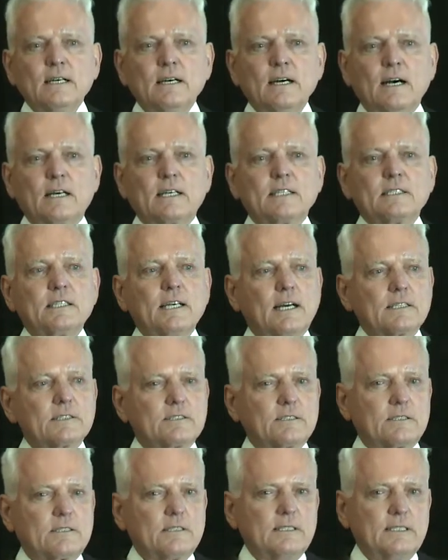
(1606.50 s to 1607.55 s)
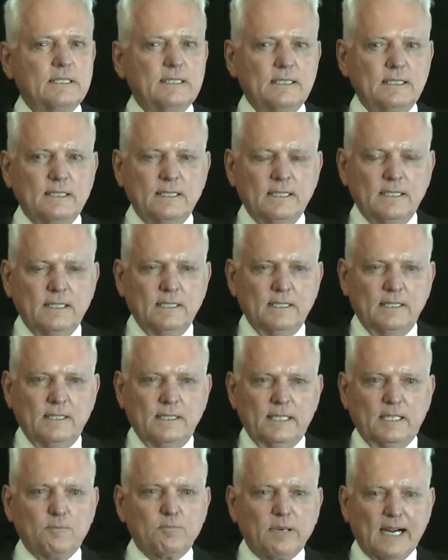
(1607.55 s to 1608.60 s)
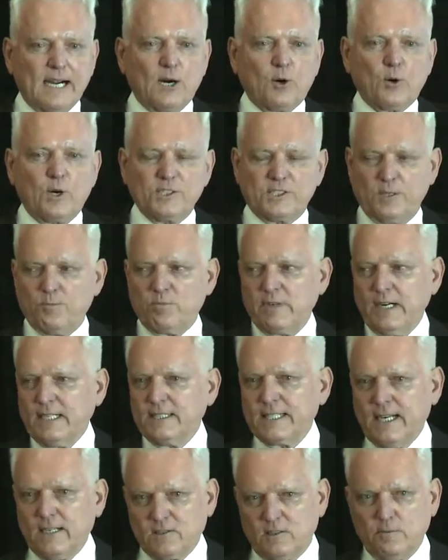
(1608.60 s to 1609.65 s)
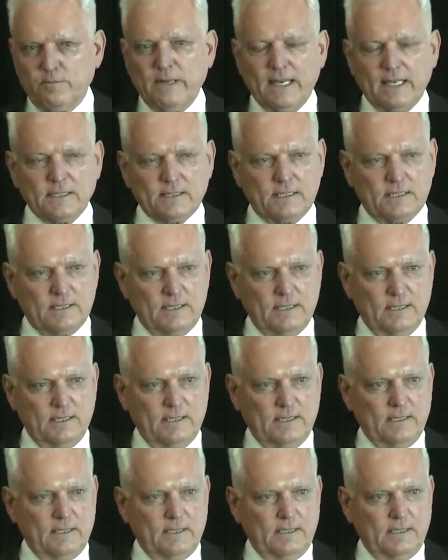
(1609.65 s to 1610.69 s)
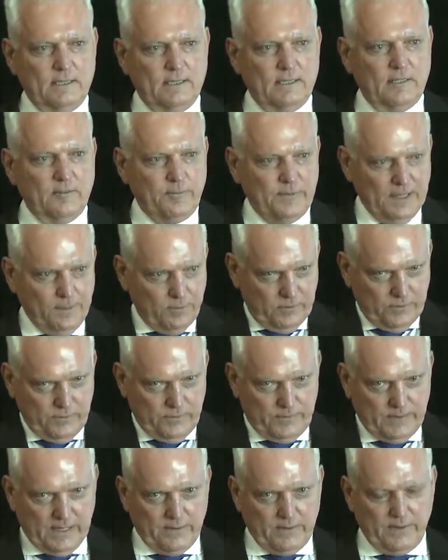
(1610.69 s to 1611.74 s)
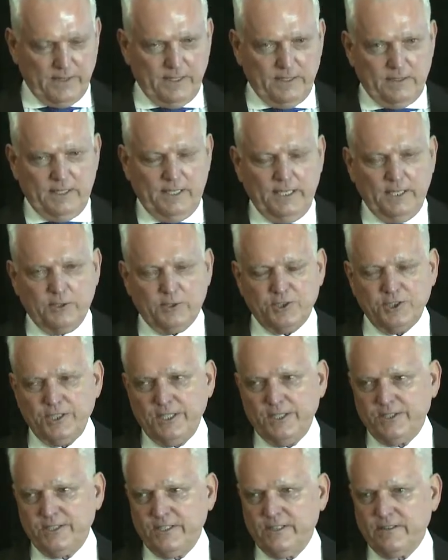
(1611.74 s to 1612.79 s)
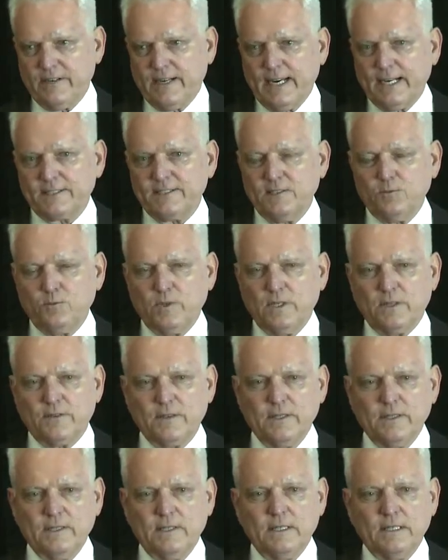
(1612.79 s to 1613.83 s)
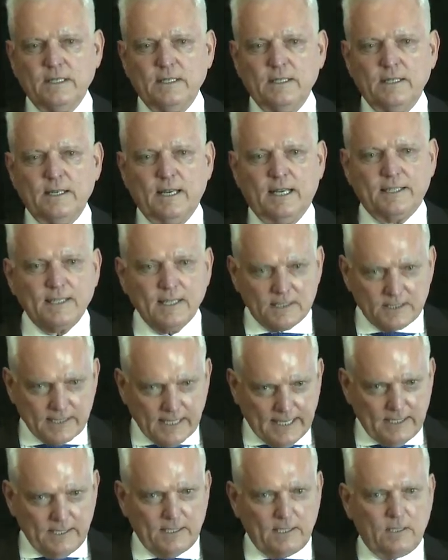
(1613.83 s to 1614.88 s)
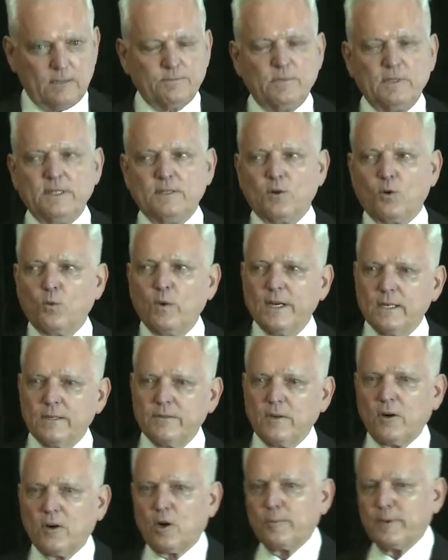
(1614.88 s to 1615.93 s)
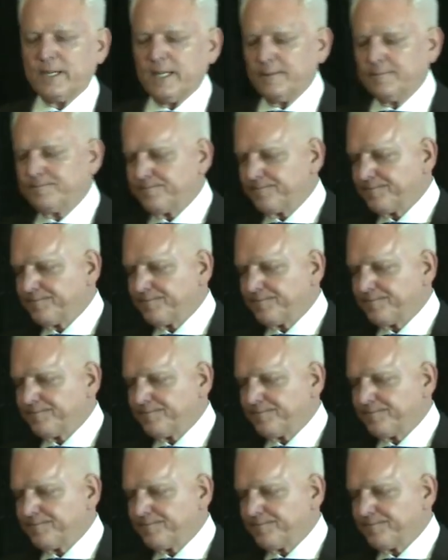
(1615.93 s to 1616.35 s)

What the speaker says: A conductor empowers and brings out the best of people that he or she is interacting with, and does that in a way of harmony.